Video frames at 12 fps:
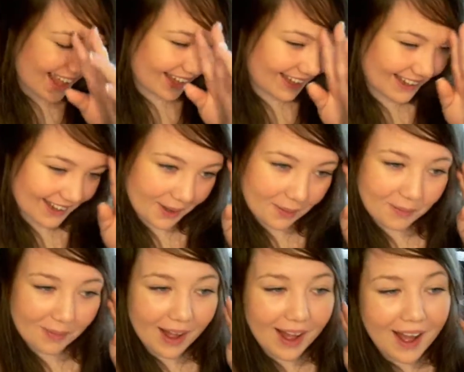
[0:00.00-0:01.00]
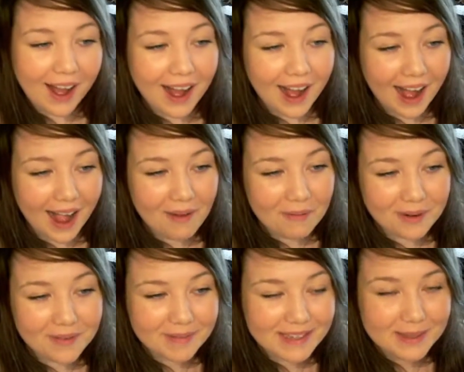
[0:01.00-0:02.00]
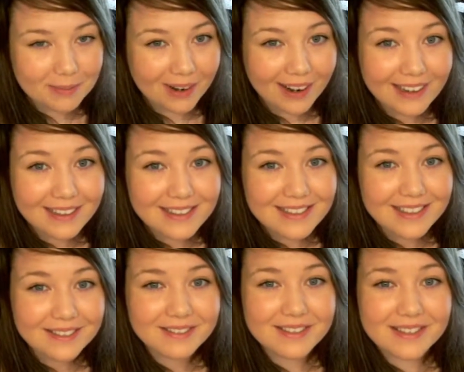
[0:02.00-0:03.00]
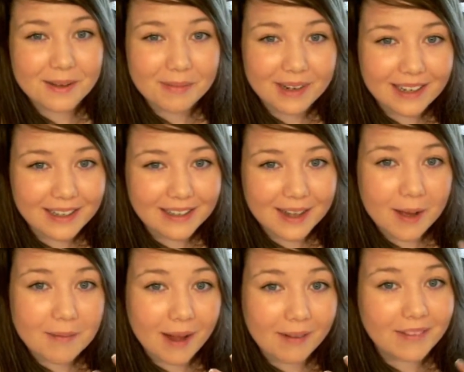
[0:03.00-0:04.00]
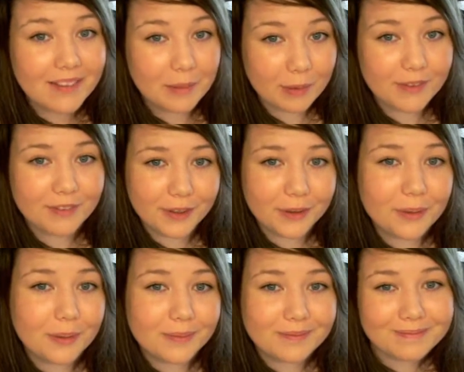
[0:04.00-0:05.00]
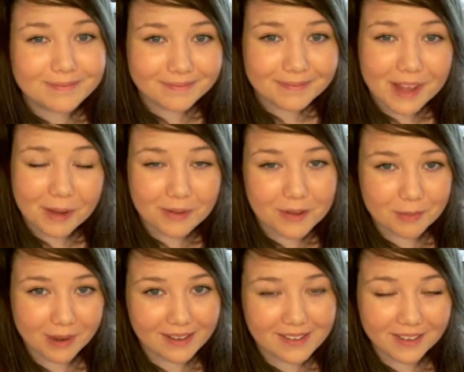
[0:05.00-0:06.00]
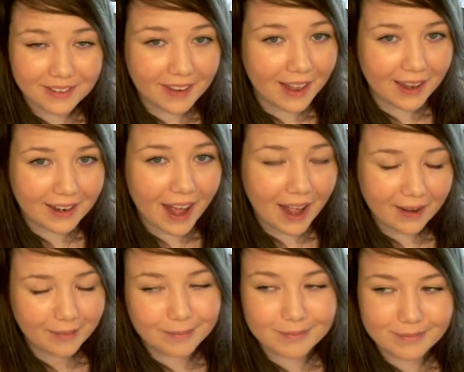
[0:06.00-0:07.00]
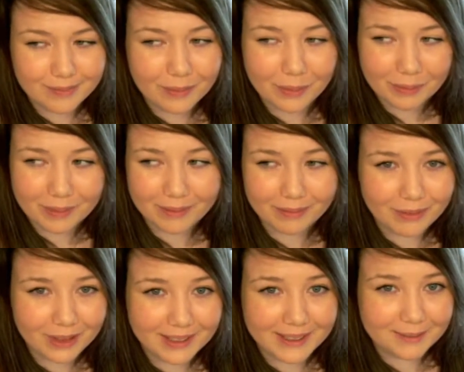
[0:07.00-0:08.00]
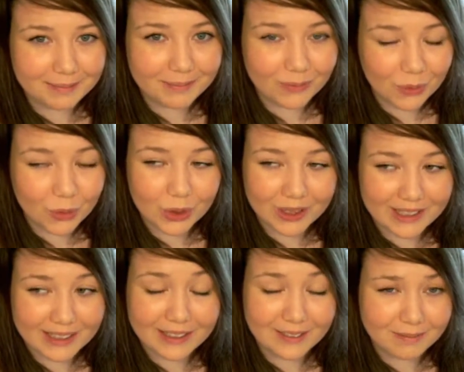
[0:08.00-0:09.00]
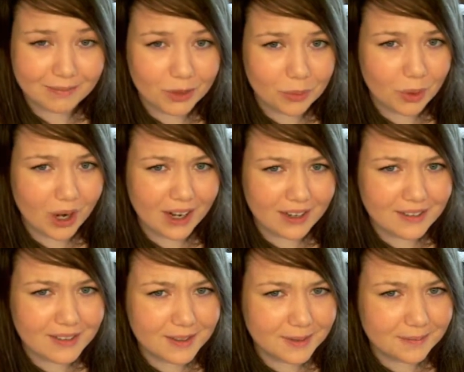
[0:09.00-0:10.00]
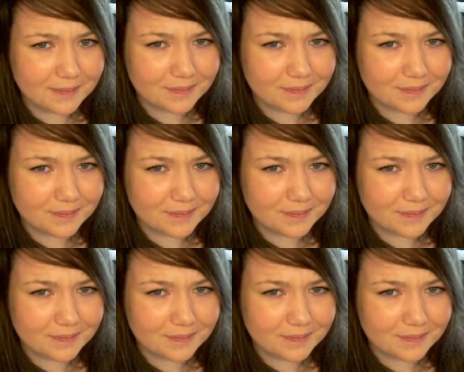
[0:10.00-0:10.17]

And I wouldn't be surprised if somebody didn't come out with a perfume that was based on that. I would be really, really surprised.